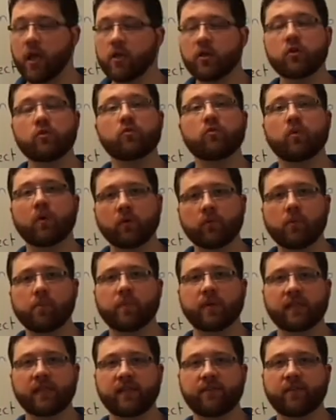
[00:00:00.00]
You won't
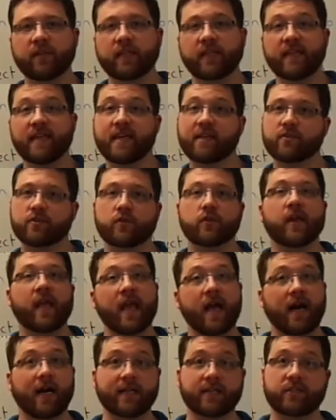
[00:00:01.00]
believe it. Yesterday
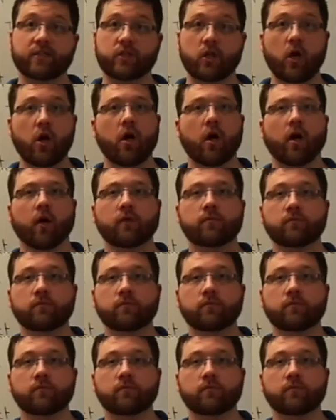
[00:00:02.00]
I saw.